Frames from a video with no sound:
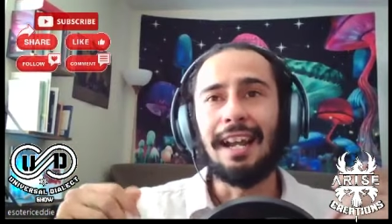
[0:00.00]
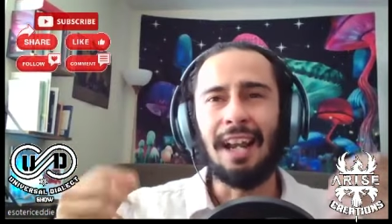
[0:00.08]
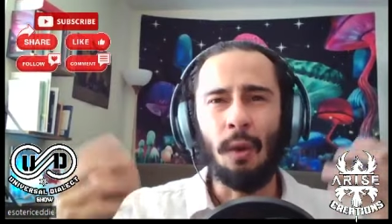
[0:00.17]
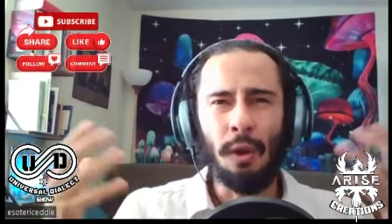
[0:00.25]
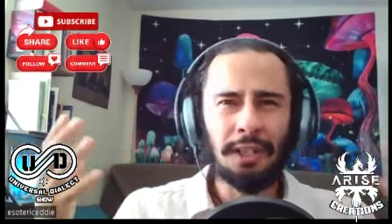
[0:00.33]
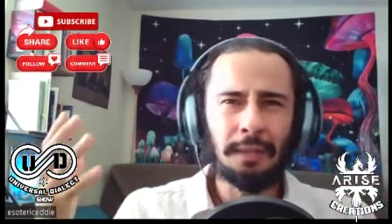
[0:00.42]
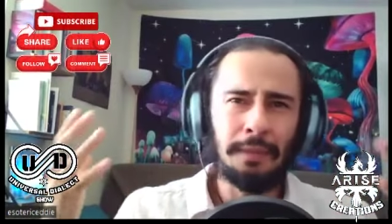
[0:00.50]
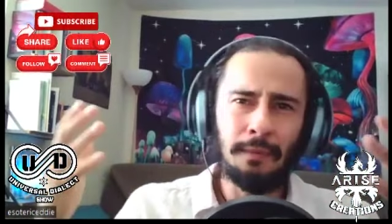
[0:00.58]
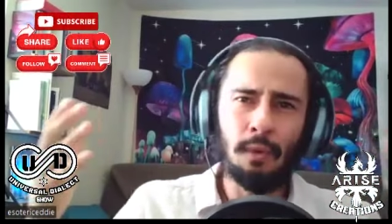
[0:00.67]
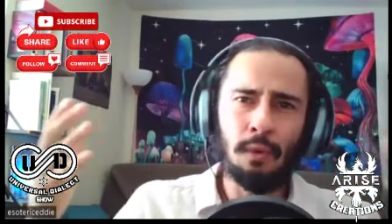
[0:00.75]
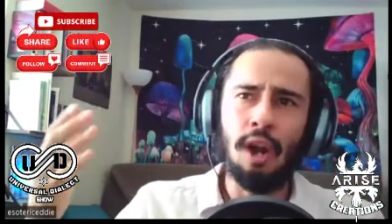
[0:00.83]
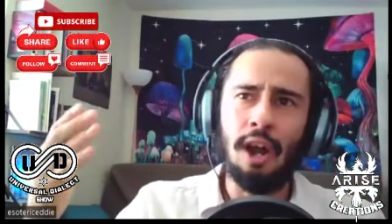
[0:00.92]
And I wanted to be
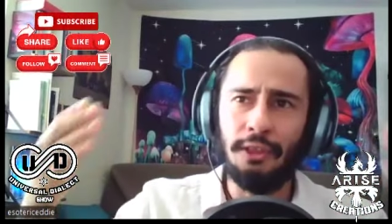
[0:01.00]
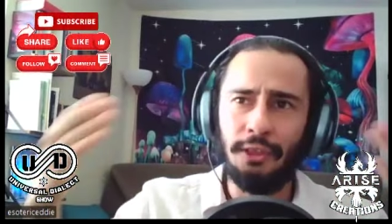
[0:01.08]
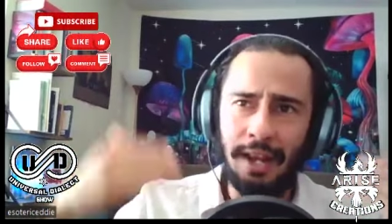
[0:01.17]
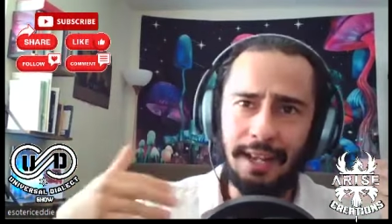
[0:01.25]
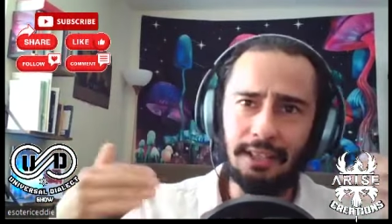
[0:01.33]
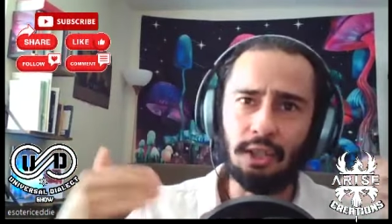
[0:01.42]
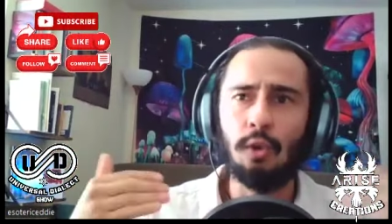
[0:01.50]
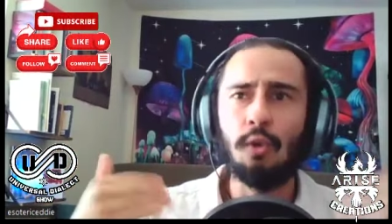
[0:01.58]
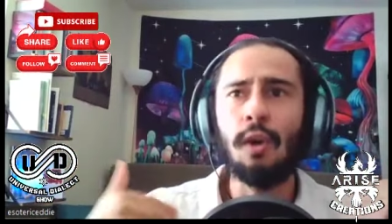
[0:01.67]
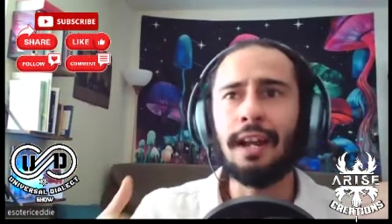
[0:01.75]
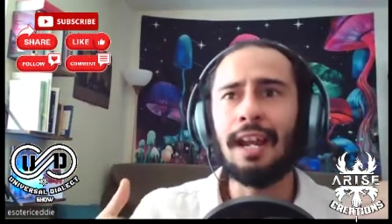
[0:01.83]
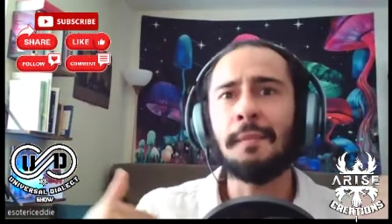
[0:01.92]
more authentic to
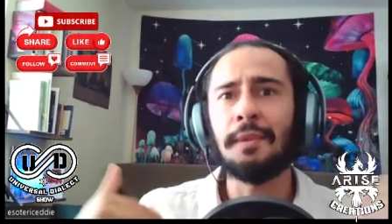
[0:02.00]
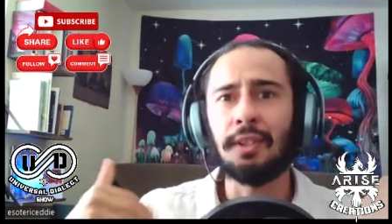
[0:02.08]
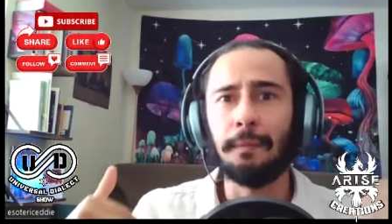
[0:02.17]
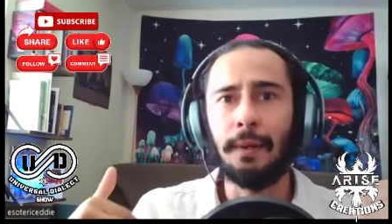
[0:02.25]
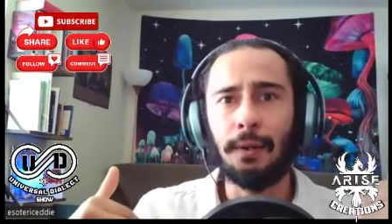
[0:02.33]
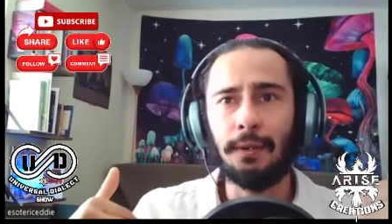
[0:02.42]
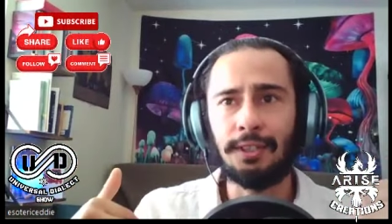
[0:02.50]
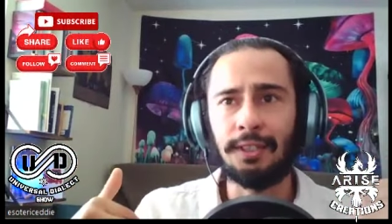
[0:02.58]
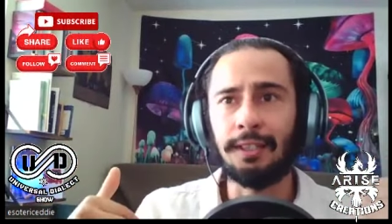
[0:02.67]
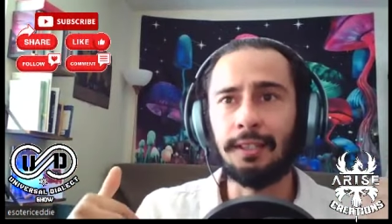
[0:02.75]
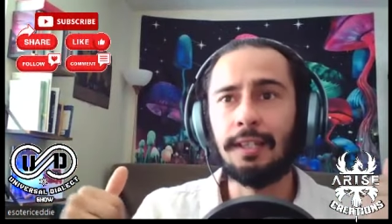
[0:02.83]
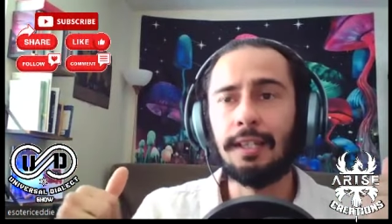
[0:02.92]
who I am as a
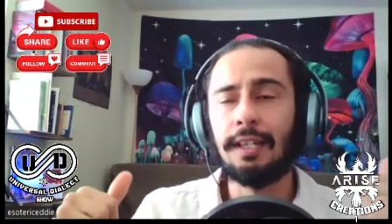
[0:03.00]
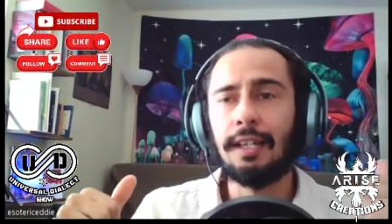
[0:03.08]
person,